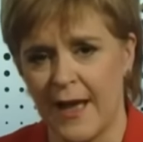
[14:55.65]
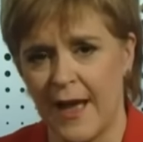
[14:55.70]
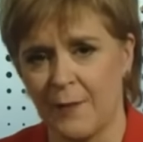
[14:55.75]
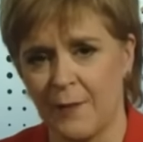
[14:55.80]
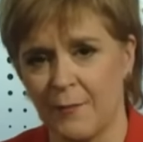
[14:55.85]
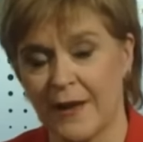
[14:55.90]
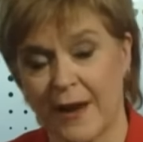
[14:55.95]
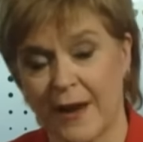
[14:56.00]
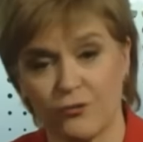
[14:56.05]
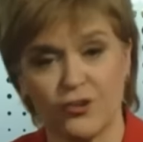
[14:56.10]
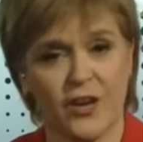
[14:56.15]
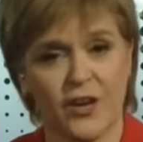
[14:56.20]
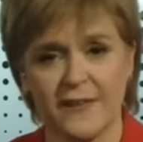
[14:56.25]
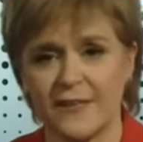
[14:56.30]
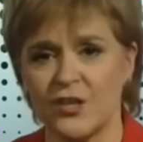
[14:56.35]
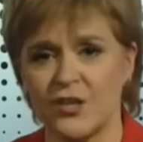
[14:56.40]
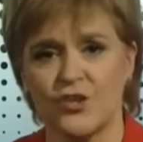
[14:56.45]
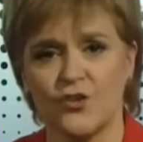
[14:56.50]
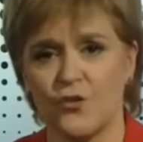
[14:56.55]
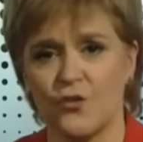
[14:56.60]
Um, and I'll
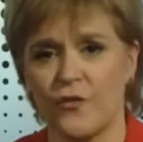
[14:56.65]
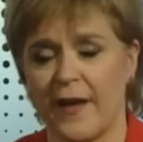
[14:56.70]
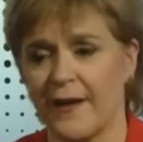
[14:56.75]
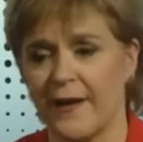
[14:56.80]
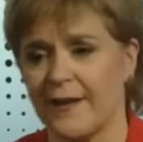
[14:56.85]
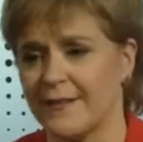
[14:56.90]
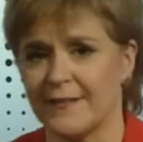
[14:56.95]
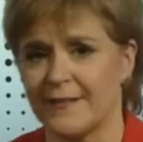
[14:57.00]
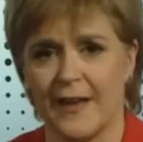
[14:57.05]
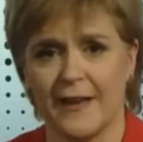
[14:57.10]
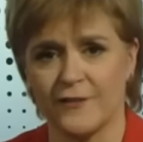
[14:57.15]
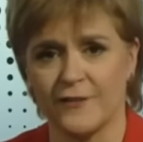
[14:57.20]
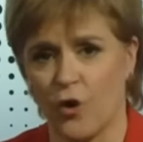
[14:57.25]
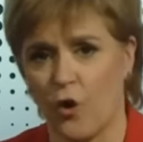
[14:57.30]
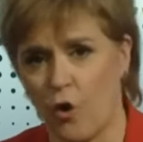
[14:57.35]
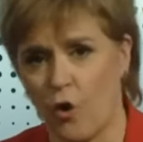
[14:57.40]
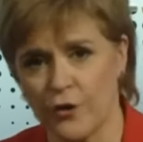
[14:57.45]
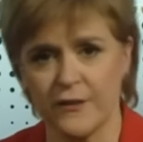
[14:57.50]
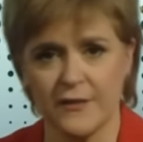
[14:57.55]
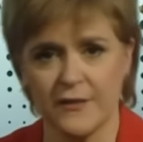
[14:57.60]
try to do that as, as
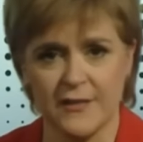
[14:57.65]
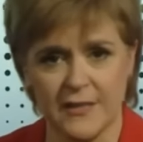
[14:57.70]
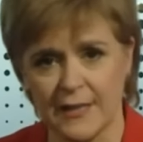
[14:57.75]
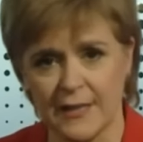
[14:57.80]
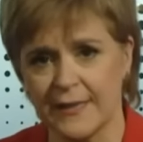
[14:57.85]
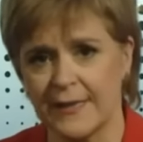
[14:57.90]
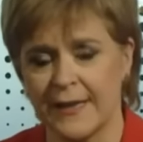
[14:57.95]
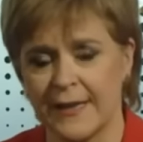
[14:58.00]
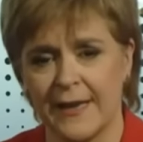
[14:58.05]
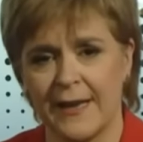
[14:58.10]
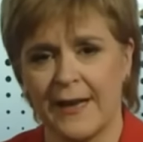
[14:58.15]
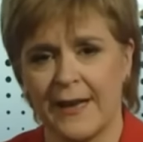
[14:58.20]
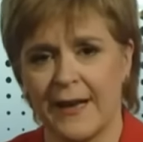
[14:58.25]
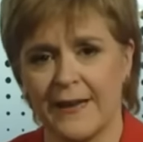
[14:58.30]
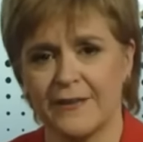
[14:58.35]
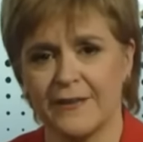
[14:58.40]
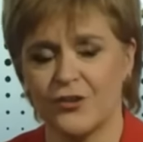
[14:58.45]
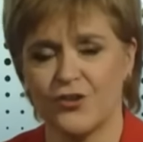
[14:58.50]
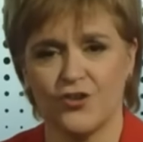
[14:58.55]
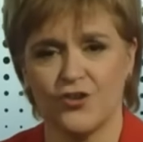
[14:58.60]
honestly
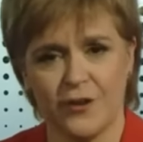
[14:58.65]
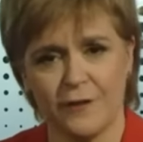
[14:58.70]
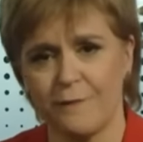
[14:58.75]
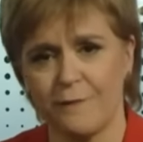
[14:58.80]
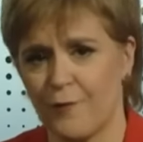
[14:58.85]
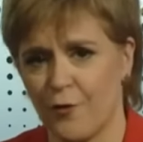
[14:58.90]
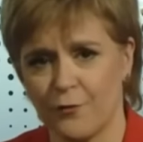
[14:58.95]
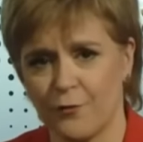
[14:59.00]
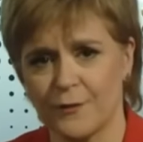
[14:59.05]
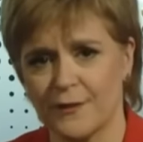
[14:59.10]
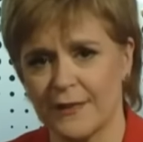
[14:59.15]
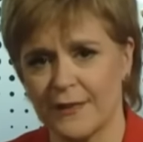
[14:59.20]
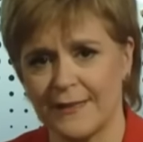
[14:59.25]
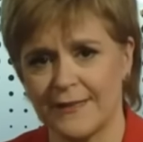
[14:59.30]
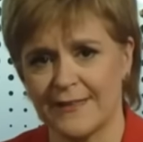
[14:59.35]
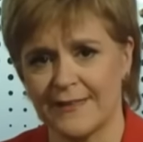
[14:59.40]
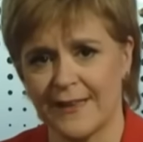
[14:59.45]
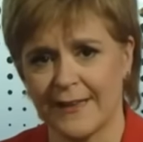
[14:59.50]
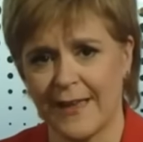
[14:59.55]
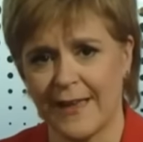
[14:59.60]
and as
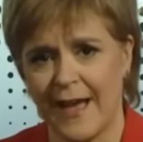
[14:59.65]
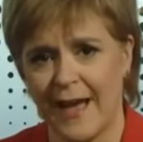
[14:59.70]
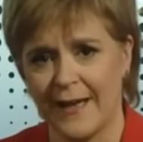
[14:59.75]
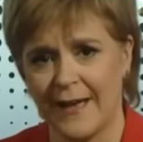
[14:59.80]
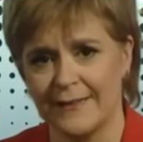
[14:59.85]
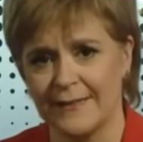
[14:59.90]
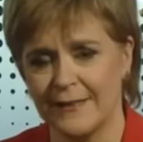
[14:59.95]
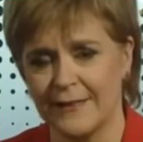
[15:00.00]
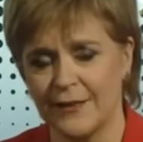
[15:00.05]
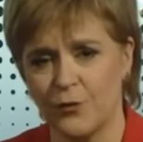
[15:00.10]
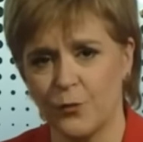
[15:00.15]
straightforwardly as I can.